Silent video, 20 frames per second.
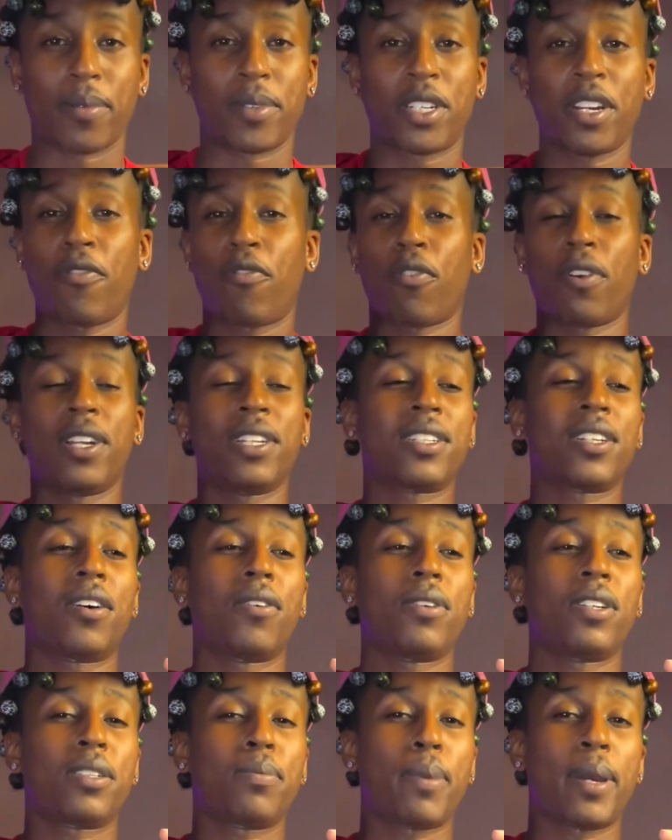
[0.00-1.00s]
She friends
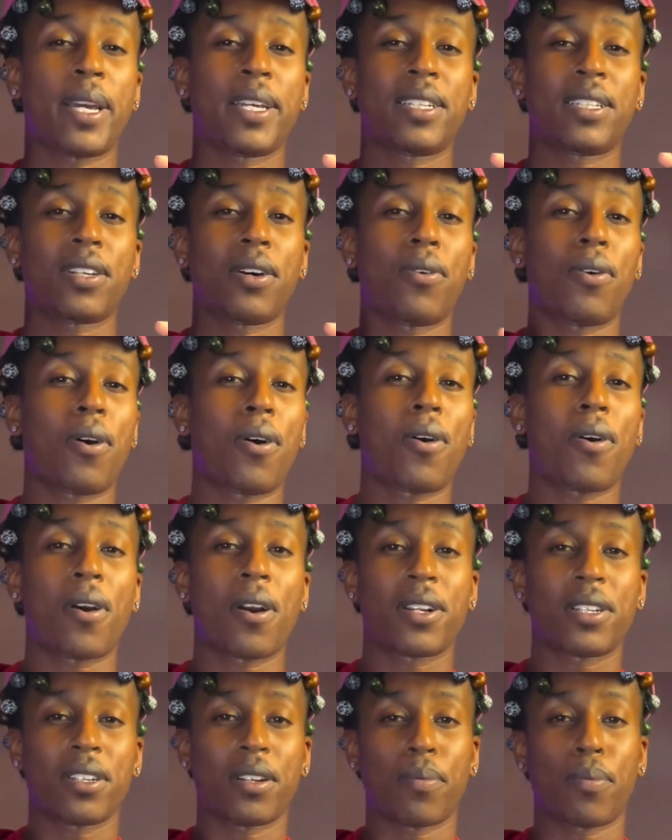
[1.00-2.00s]
on this man so
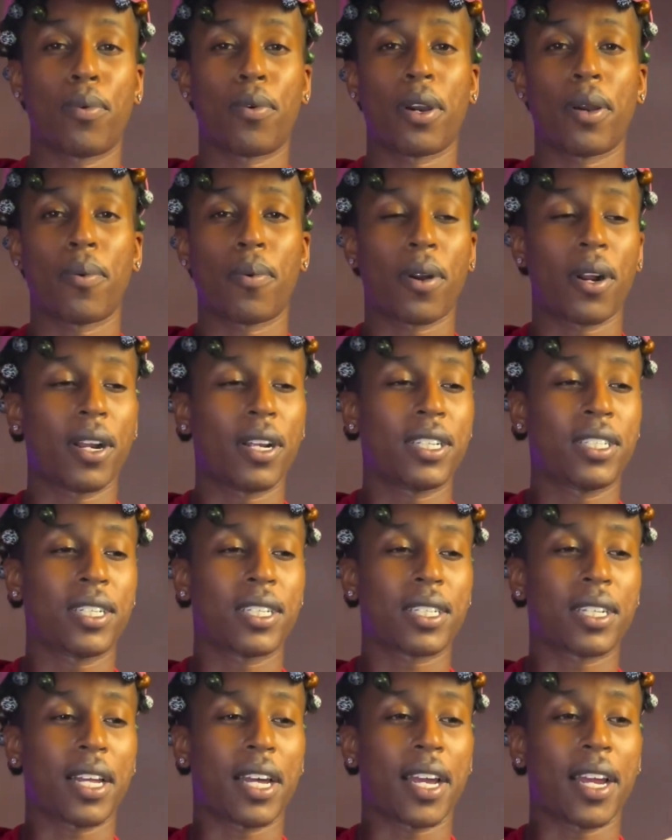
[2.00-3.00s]
hard to the point where it's
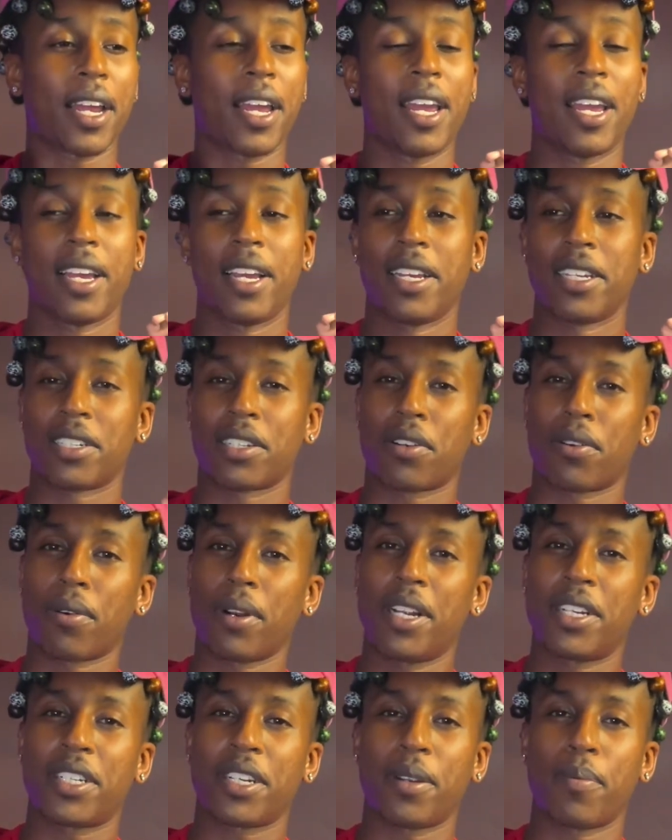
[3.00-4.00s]
just like, it's
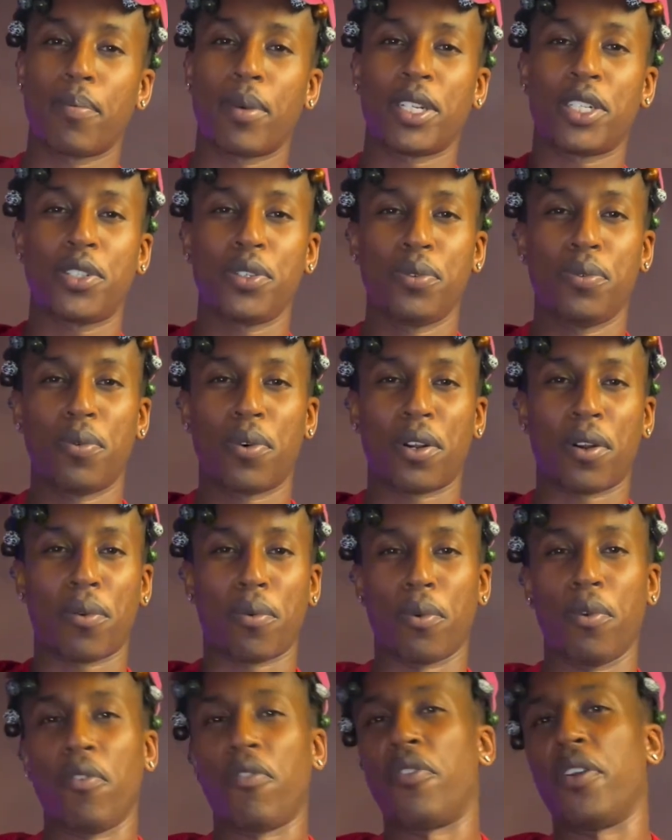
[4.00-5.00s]
cringing, but you want to
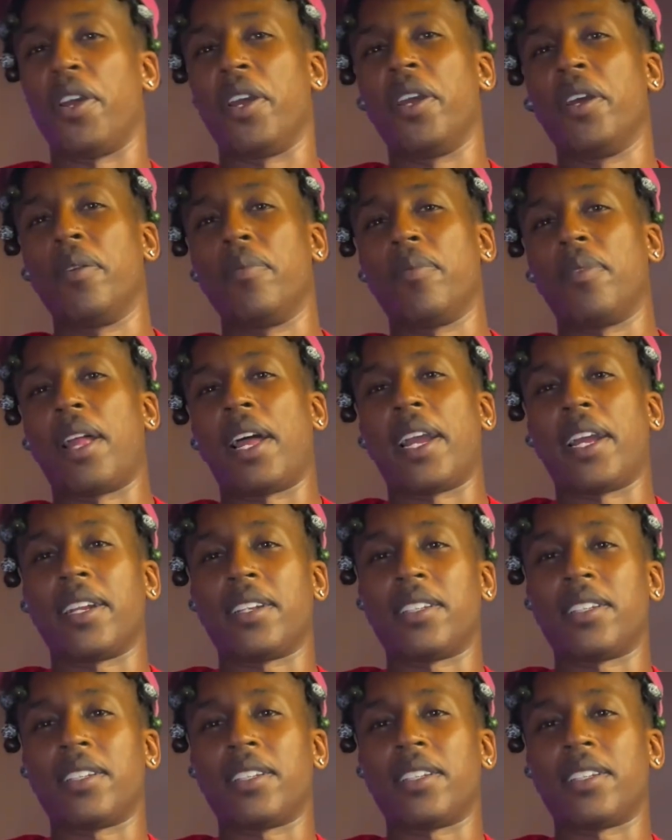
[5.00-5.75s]
root for him, like,